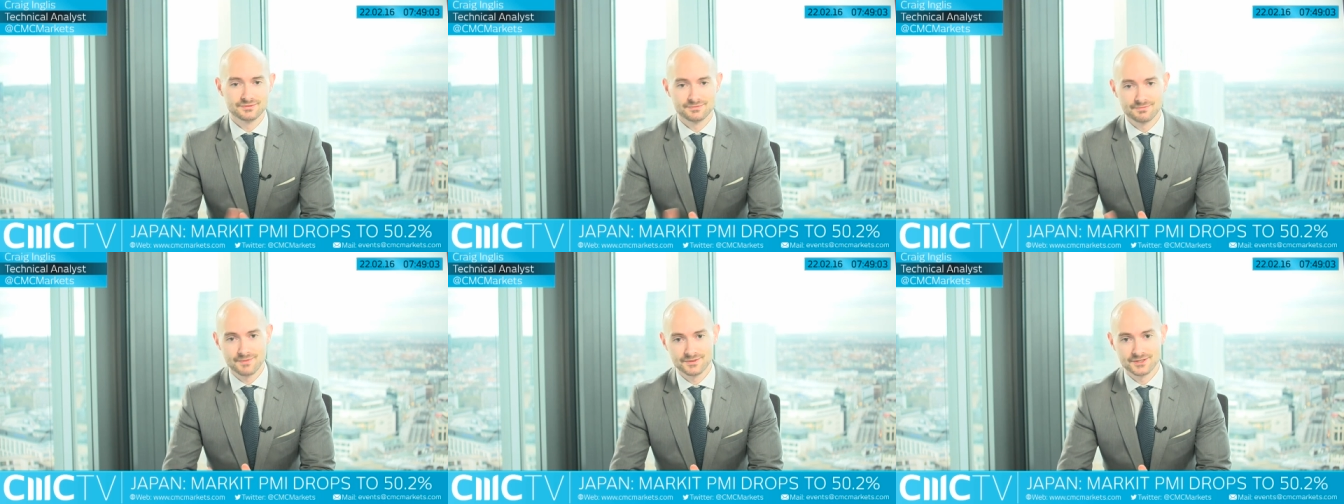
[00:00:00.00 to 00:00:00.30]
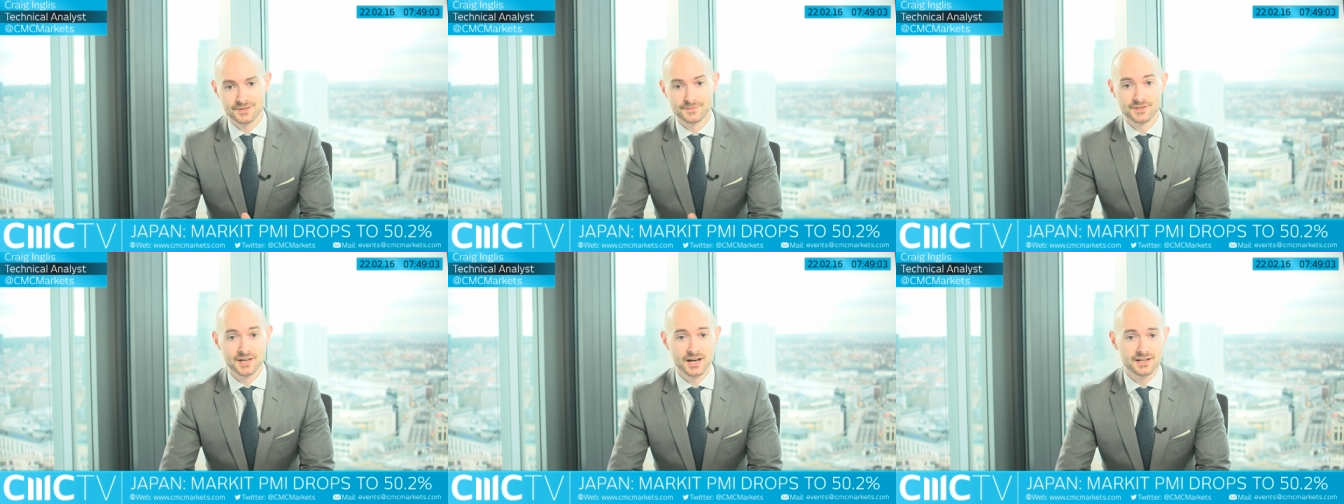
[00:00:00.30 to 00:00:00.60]

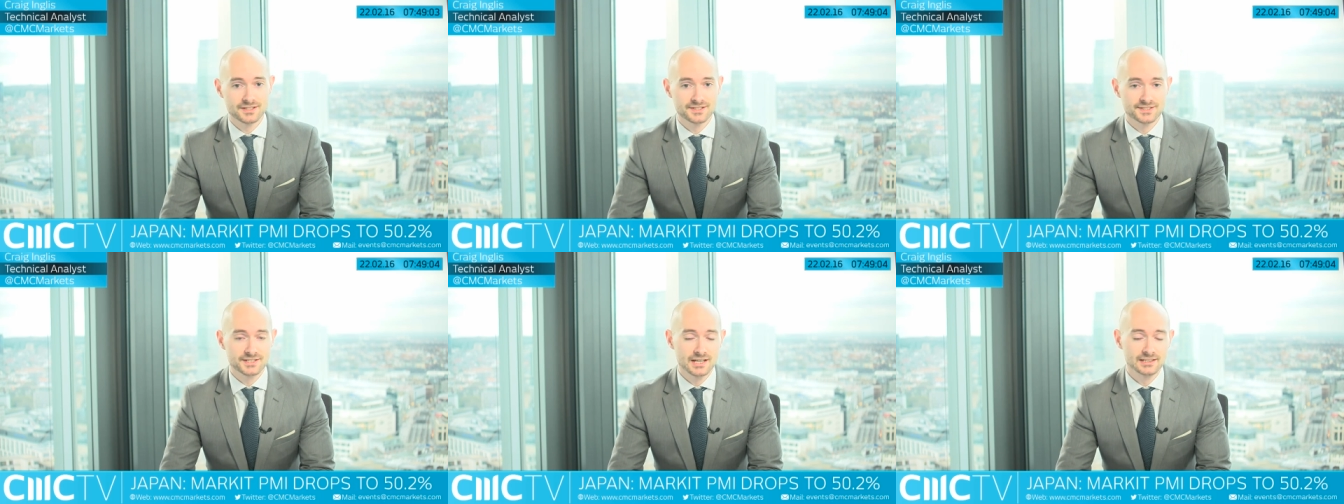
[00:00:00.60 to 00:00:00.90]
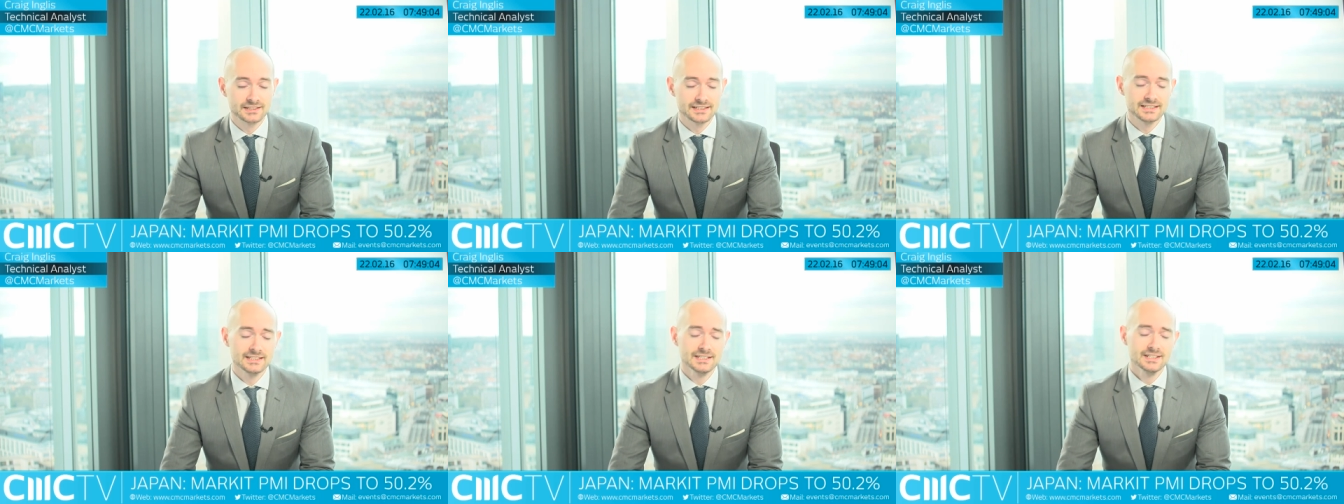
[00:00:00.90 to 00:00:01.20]
subsided
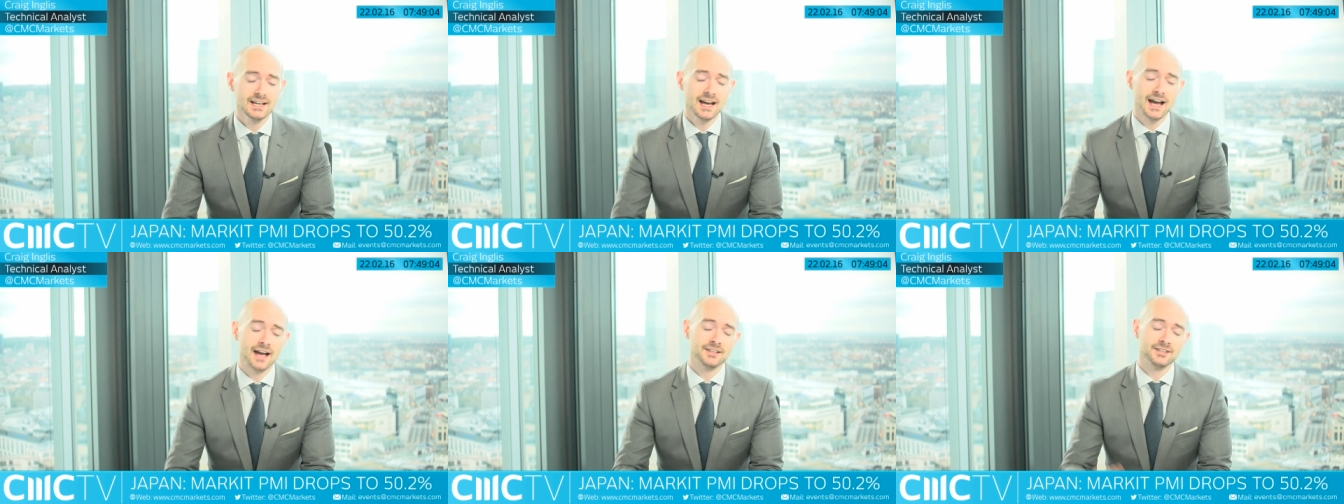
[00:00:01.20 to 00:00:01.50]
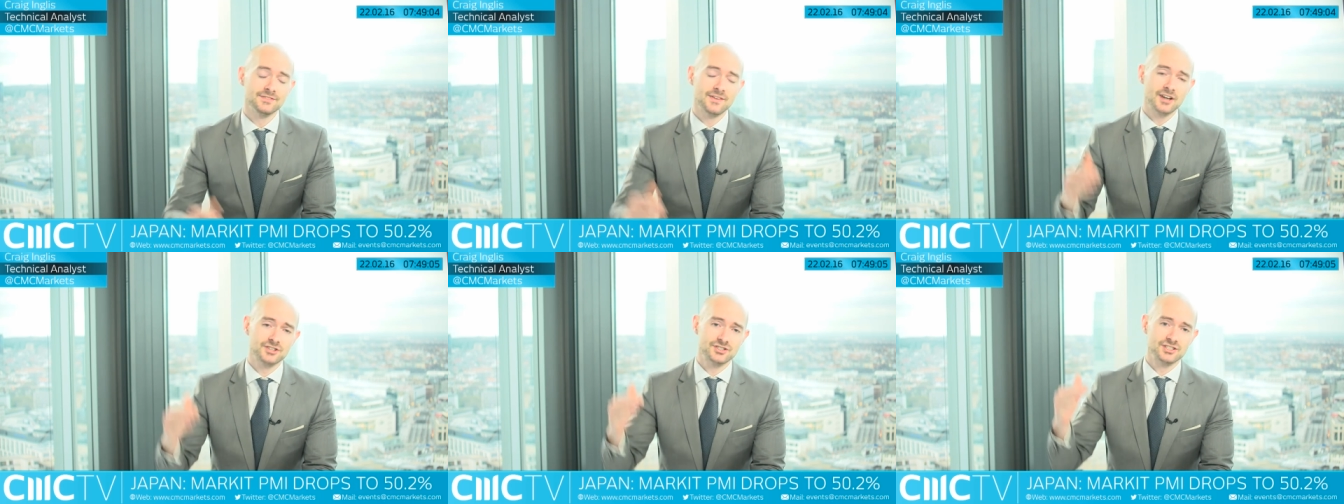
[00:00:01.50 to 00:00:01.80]
slightly, and
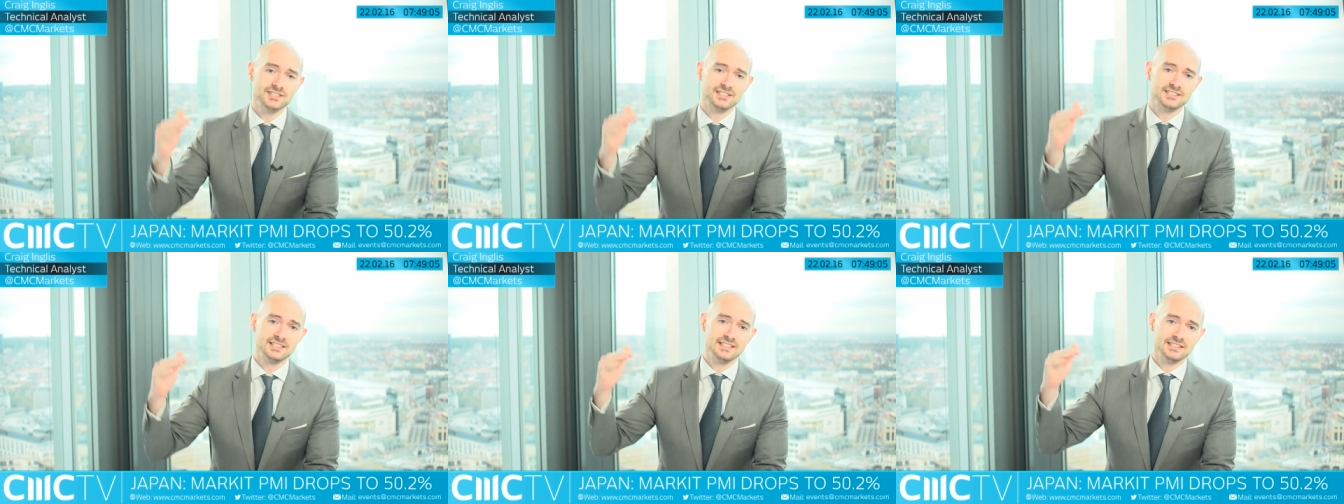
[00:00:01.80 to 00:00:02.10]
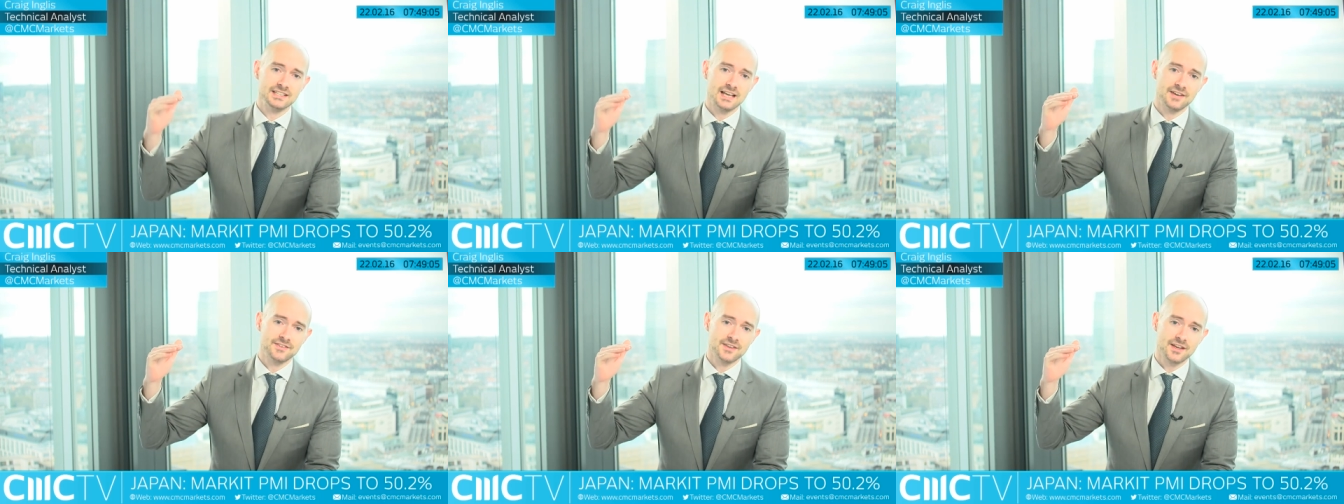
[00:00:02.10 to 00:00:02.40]
you've actually
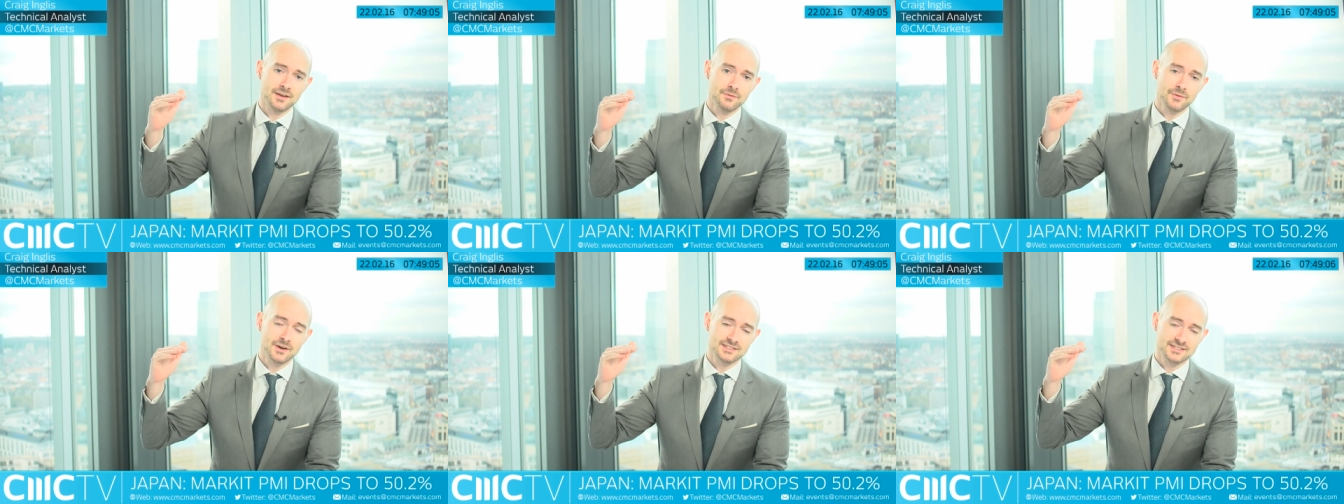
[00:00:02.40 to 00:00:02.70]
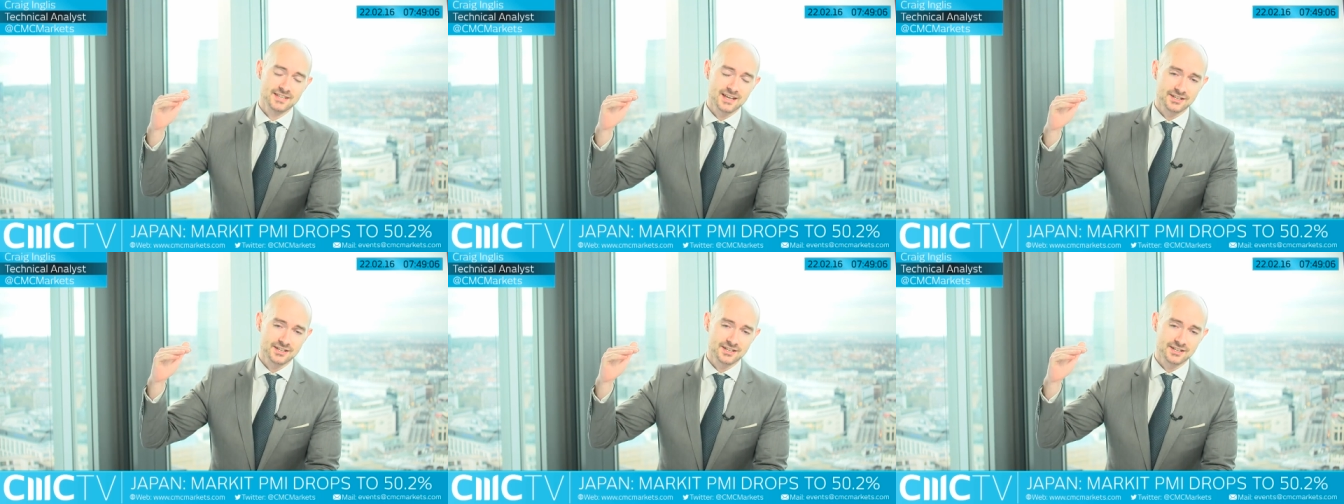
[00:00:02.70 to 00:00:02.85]
seen now that West